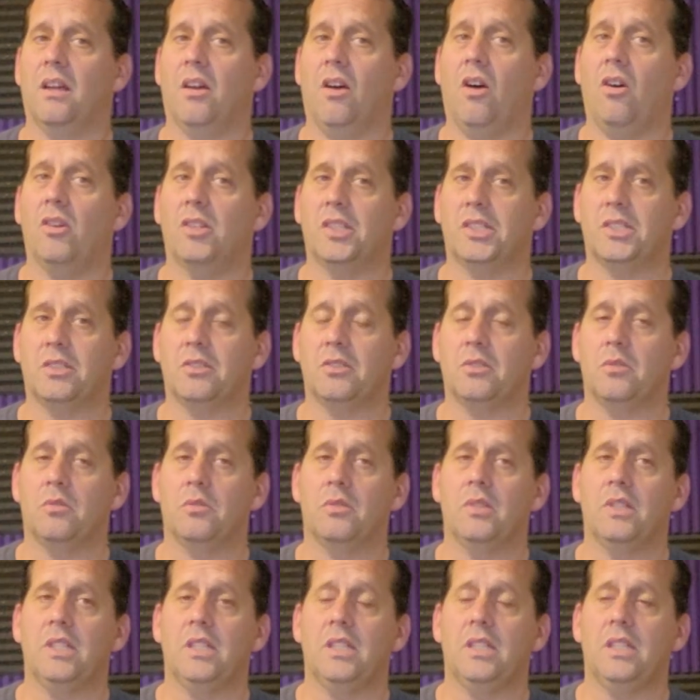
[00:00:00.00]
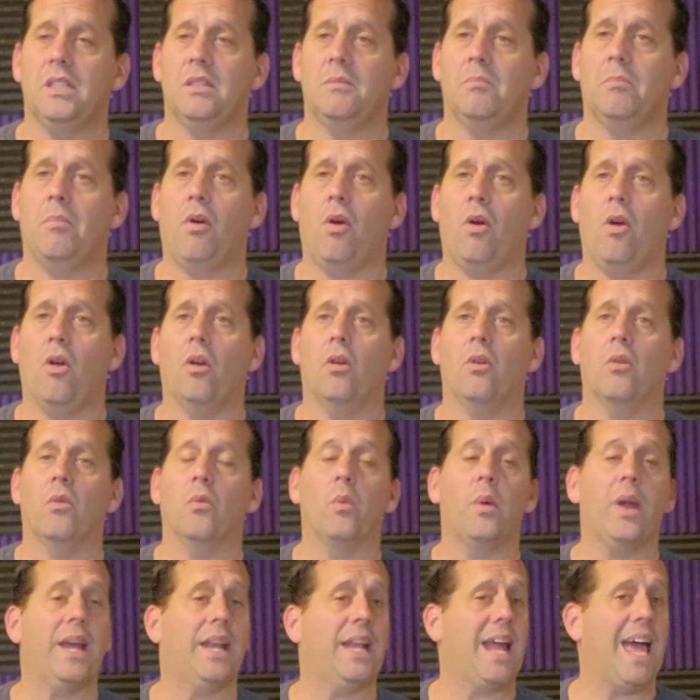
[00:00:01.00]
Also, the bar
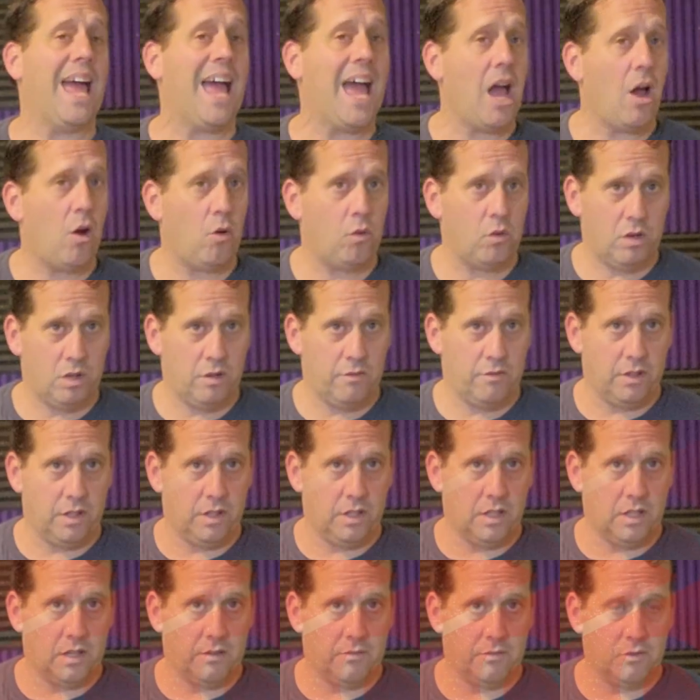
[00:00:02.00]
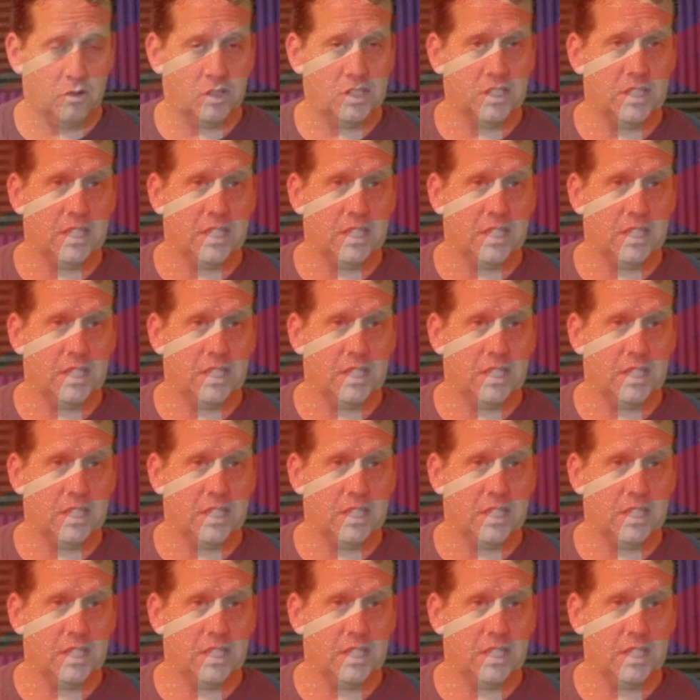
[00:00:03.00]
ran out of a lot of those